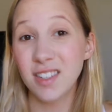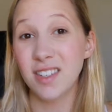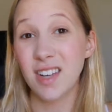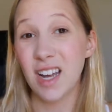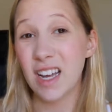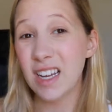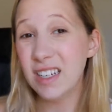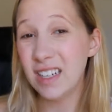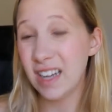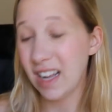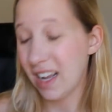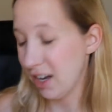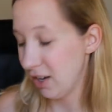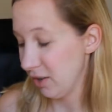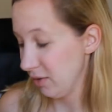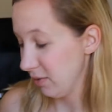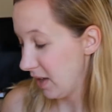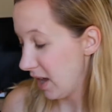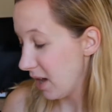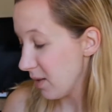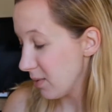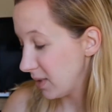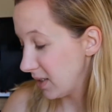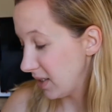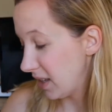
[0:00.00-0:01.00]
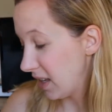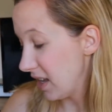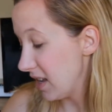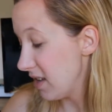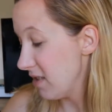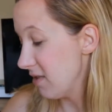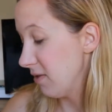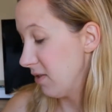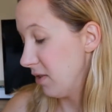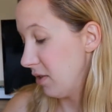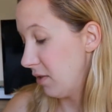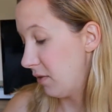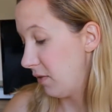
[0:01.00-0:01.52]
done now. That was it
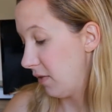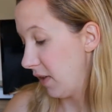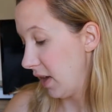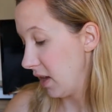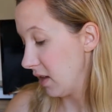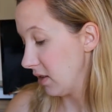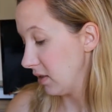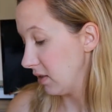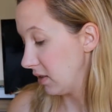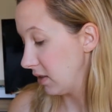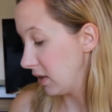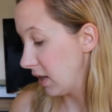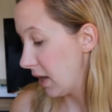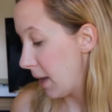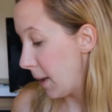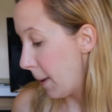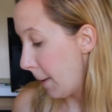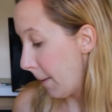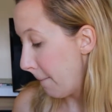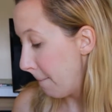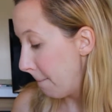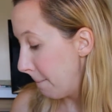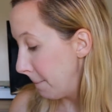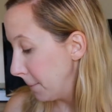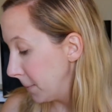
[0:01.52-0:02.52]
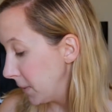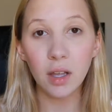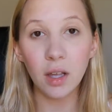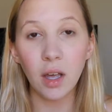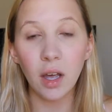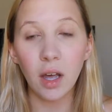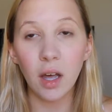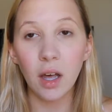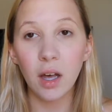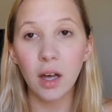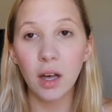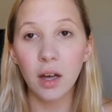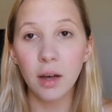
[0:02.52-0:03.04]
for the face.
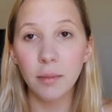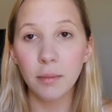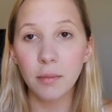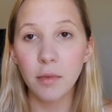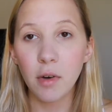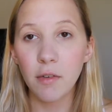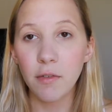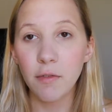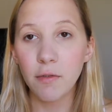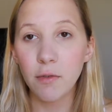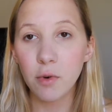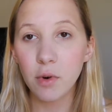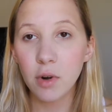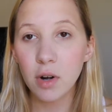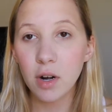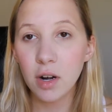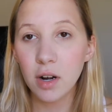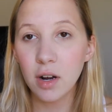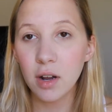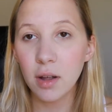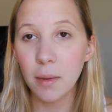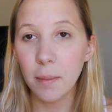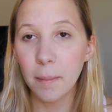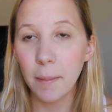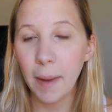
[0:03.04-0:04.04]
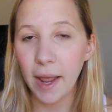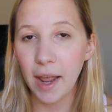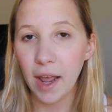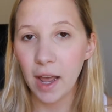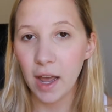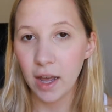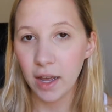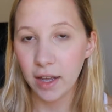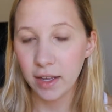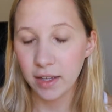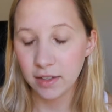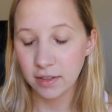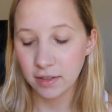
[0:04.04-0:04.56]
For my
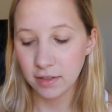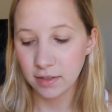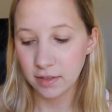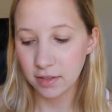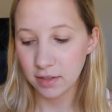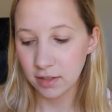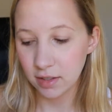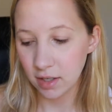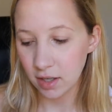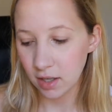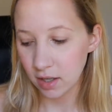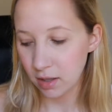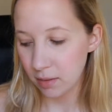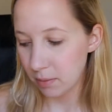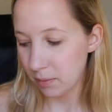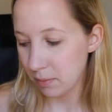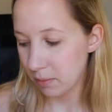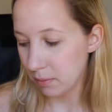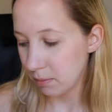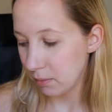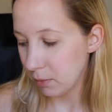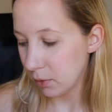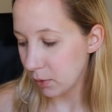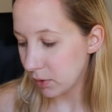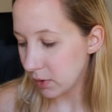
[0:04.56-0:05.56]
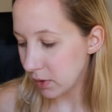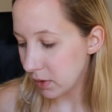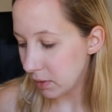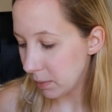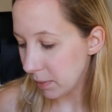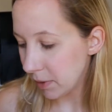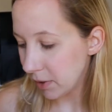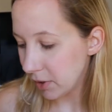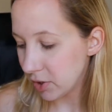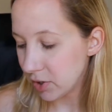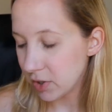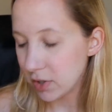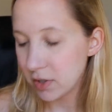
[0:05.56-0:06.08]
eyes, most of the
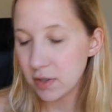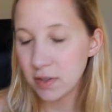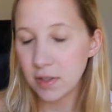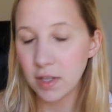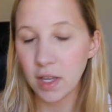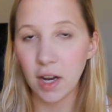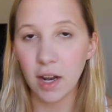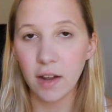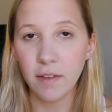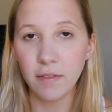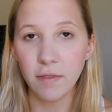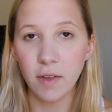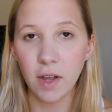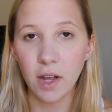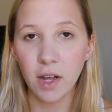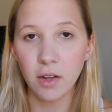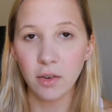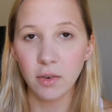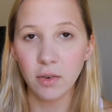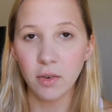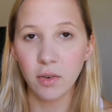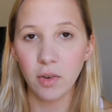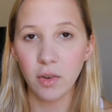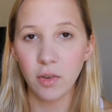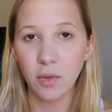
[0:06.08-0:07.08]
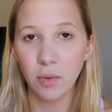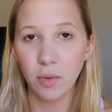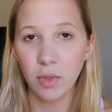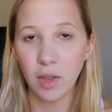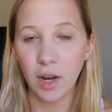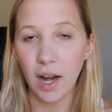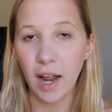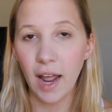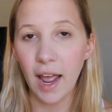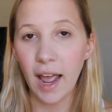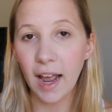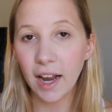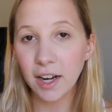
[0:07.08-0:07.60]
pictures that I found that
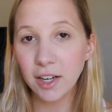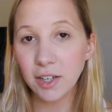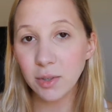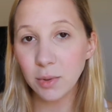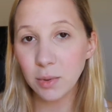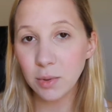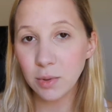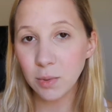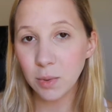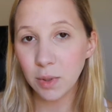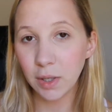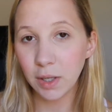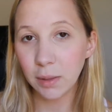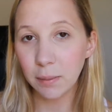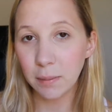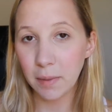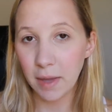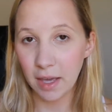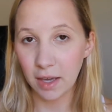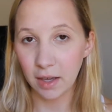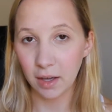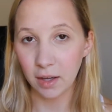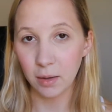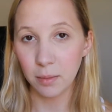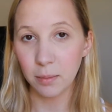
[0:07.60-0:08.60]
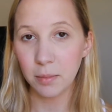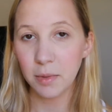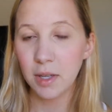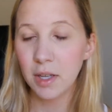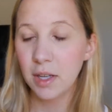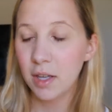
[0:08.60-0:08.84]
I actually was wearing makeup,